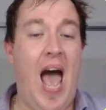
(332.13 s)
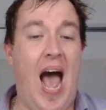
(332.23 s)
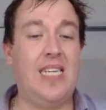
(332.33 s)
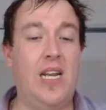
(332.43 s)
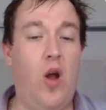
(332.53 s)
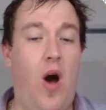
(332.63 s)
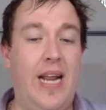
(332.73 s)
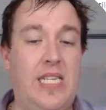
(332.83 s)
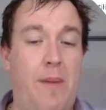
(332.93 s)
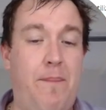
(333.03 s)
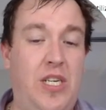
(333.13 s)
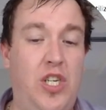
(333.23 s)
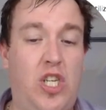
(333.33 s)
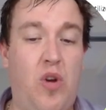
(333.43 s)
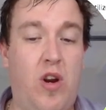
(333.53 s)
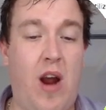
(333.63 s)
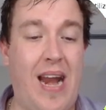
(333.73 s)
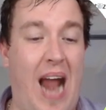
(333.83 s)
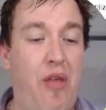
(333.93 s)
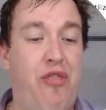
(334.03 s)
Has outlined its ambitions to
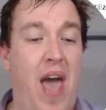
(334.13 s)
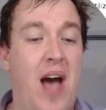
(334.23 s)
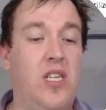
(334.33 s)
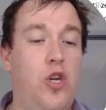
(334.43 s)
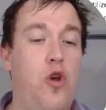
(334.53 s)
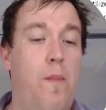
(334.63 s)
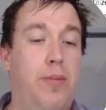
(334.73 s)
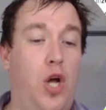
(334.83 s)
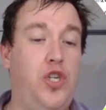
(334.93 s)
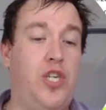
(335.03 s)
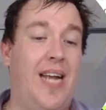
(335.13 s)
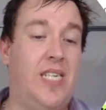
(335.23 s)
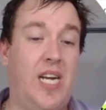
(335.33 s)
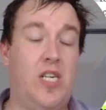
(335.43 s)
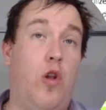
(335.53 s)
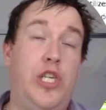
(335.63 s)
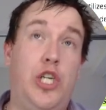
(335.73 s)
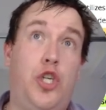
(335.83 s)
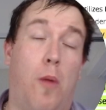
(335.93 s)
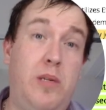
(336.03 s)
create a thousand new blockchain
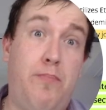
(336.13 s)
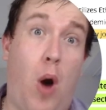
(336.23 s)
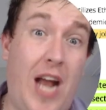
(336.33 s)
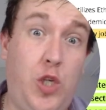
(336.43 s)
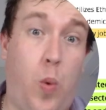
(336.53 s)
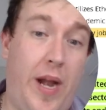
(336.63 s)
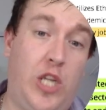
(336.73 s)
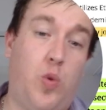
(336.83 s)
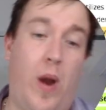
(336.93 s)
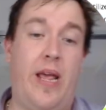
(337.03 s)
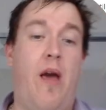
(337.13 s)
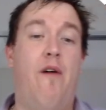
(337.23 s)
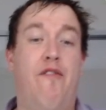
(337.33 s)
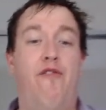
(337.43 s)
technology jobs by twenty twenty.